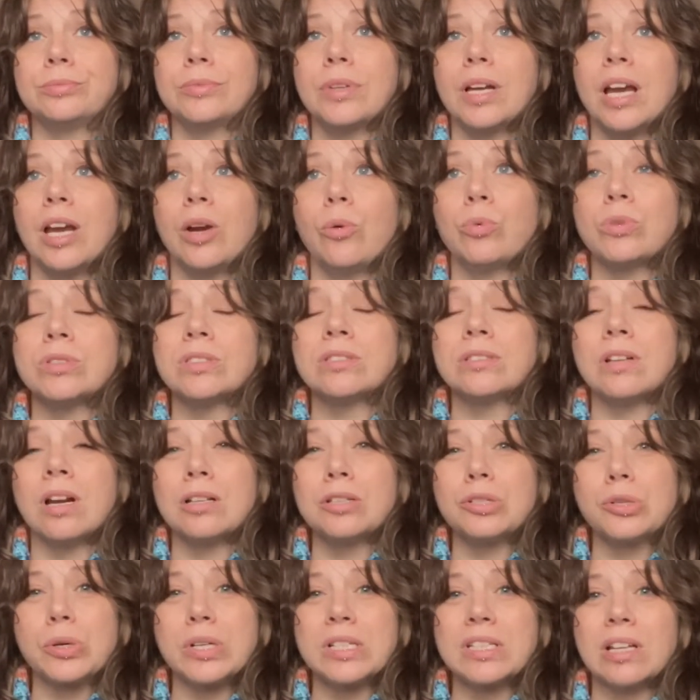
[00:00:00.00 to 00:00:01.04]
It was not a
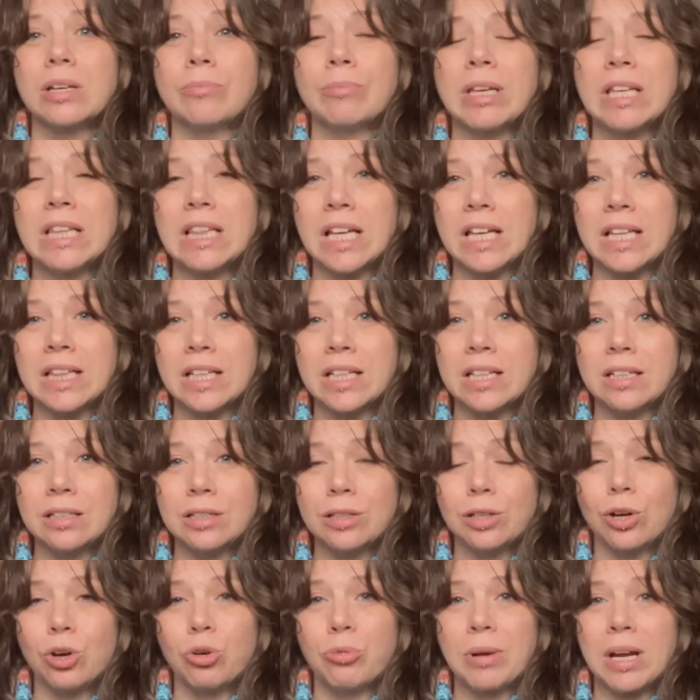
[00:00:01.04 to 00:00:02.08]
choice I made lightly
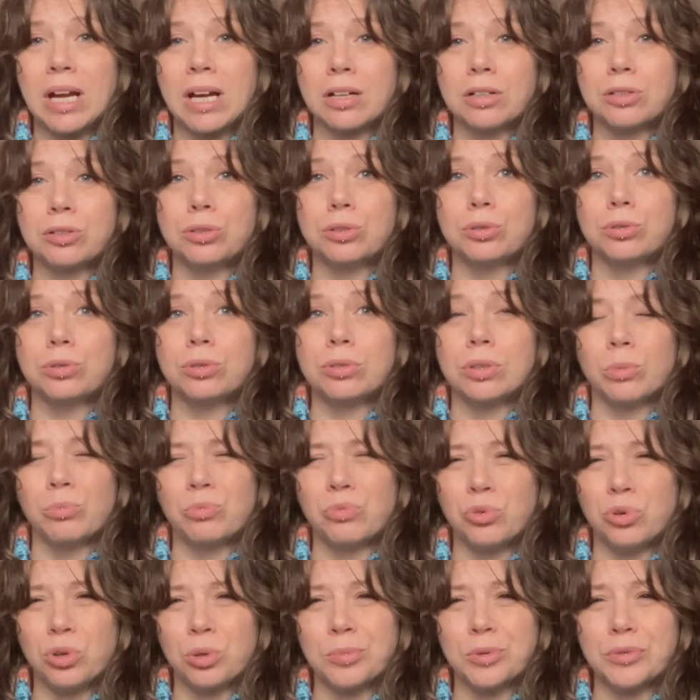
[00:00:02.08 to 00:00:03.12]
to go back to some
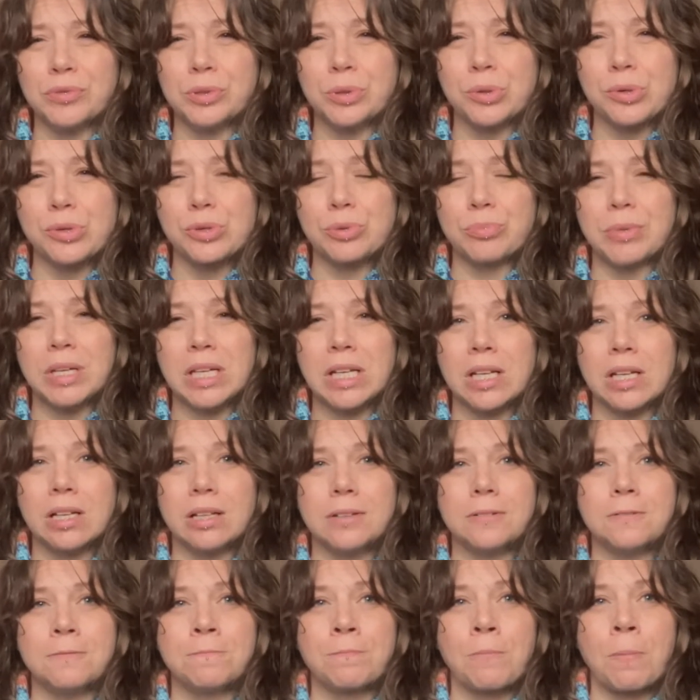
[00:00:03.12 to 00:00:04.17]
form of social
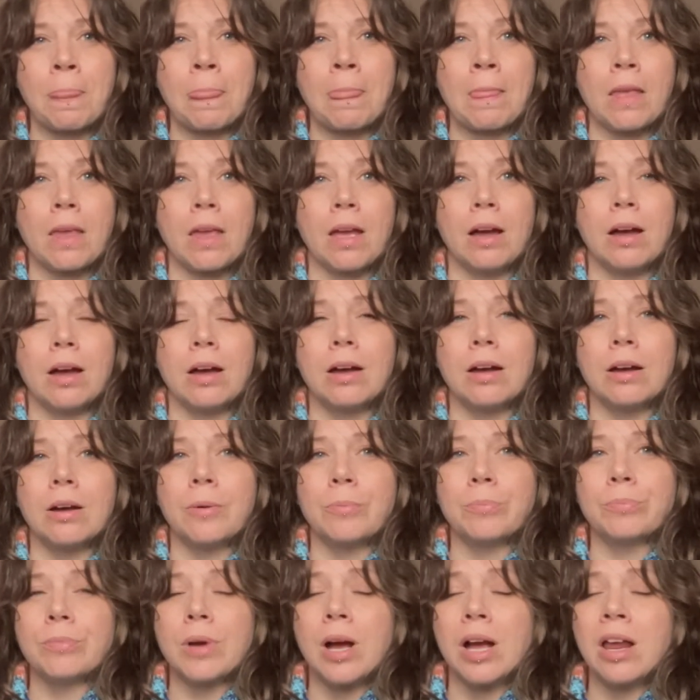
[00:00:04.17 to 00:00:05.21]
media.
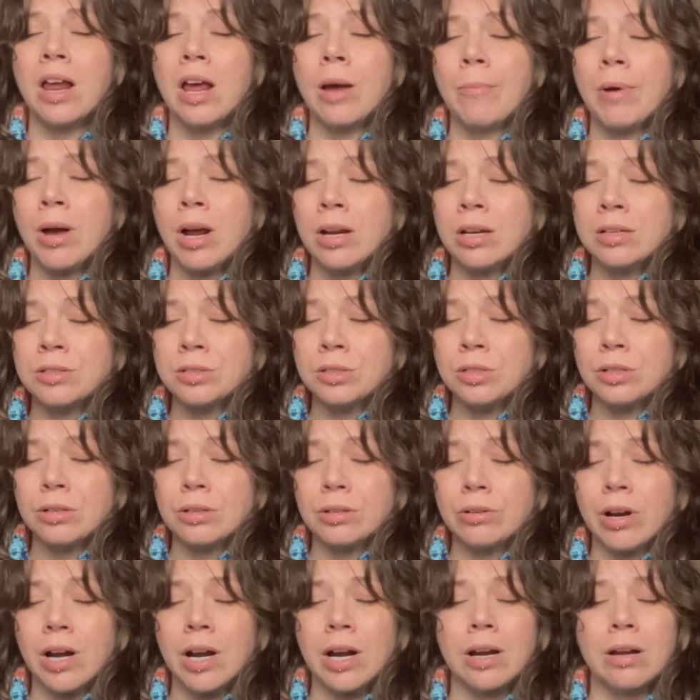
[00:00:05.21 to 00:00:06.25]
I am on
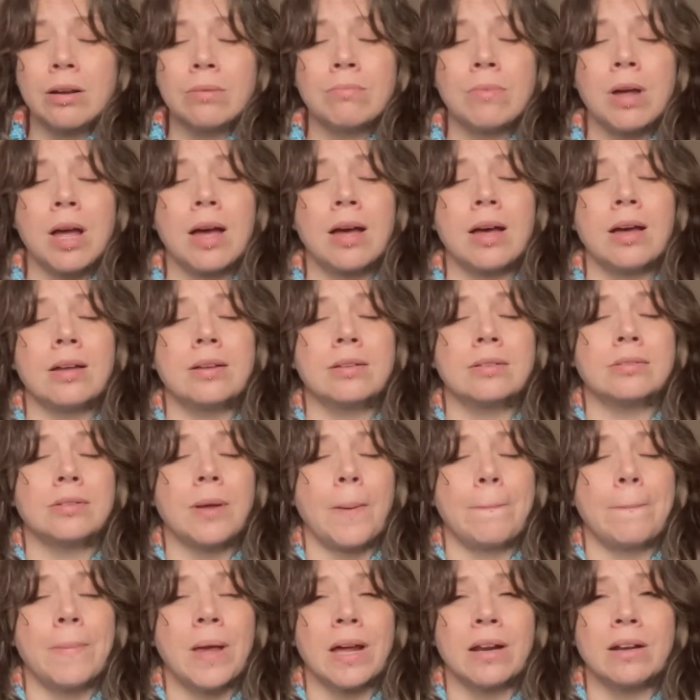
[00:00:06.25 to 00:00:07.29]
Instagram as
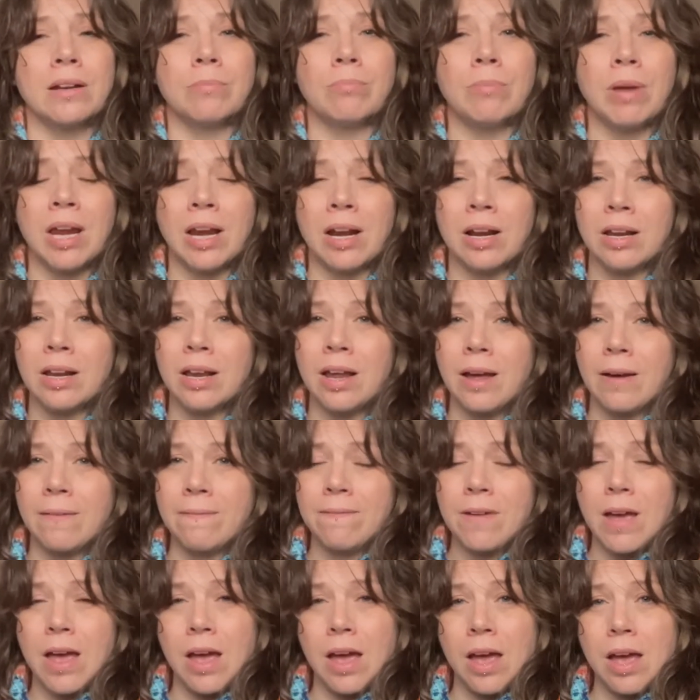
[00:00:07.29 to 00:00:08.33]
Manda Made It
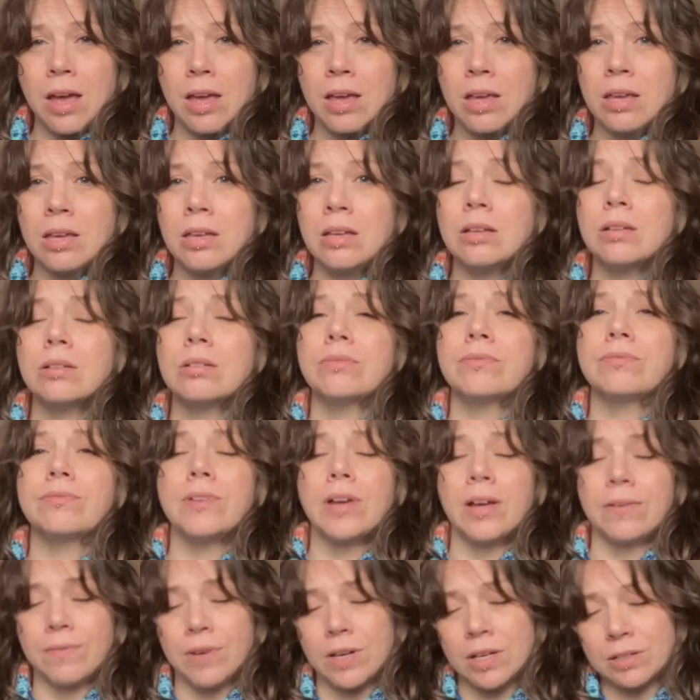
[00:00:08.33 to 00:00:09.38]
FA.
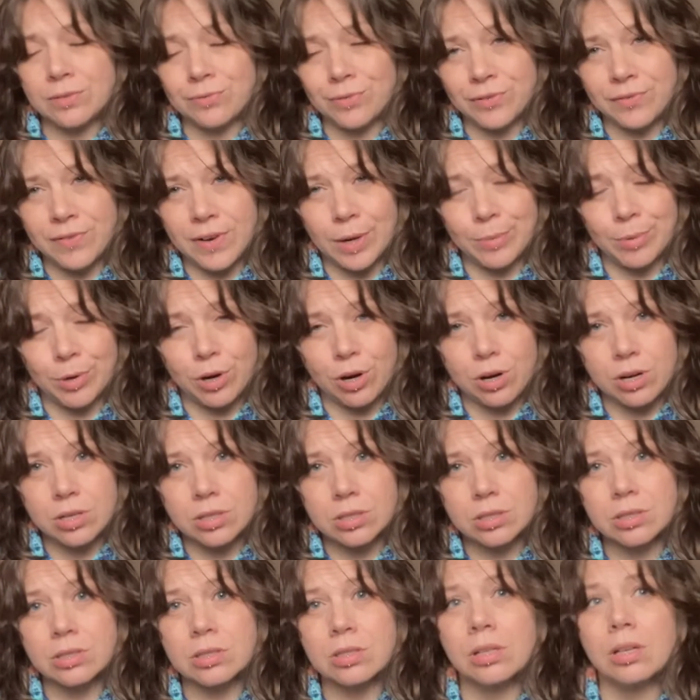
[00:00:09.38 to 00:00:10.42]
FA is for Fiber
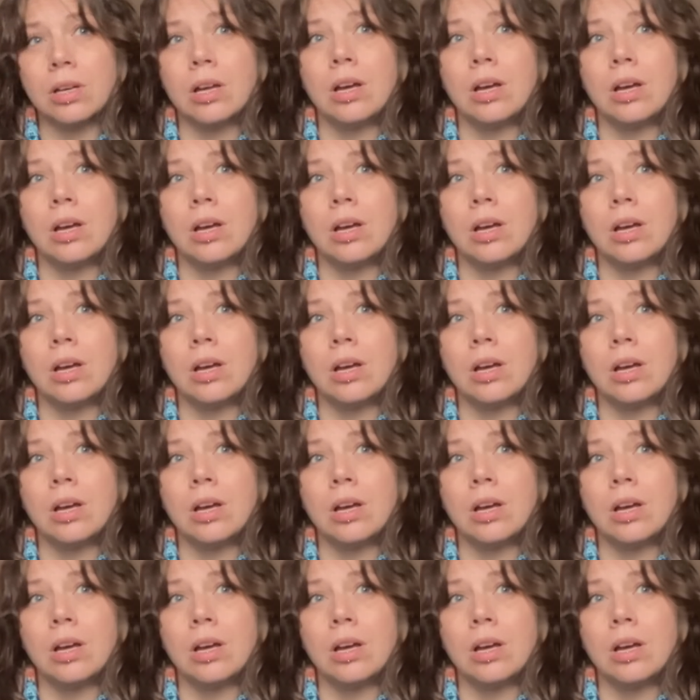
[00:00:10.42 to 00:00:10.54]
Arts.